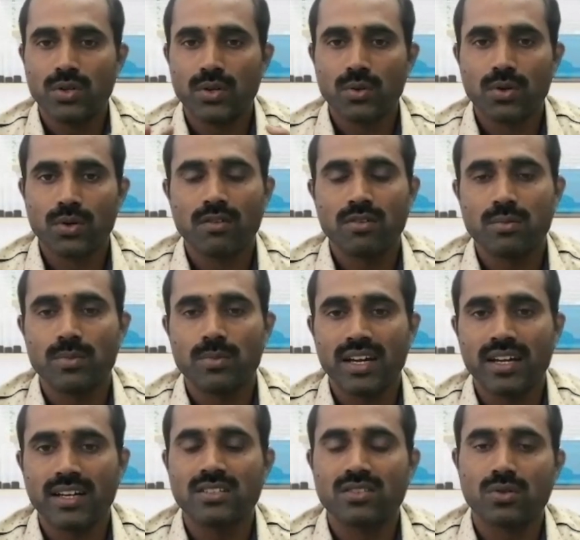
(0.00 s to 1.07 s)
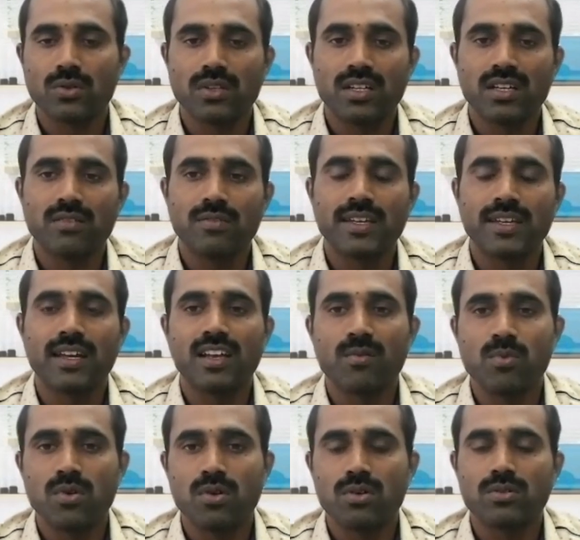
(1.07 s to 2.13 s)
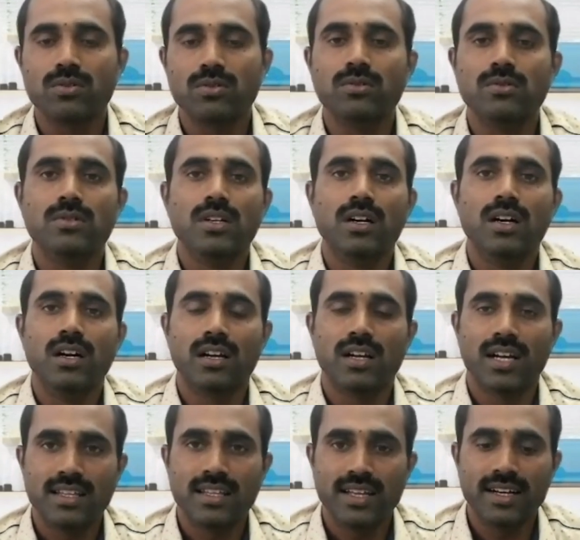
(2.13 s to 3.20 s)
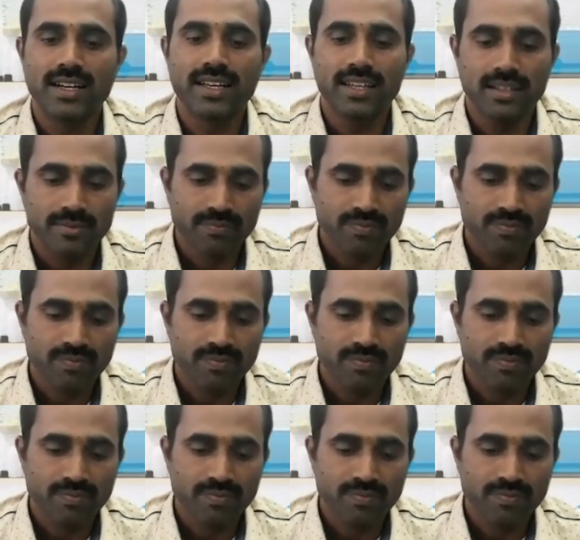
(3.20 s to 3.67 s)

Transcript: tune our brain so that we can able to run that day.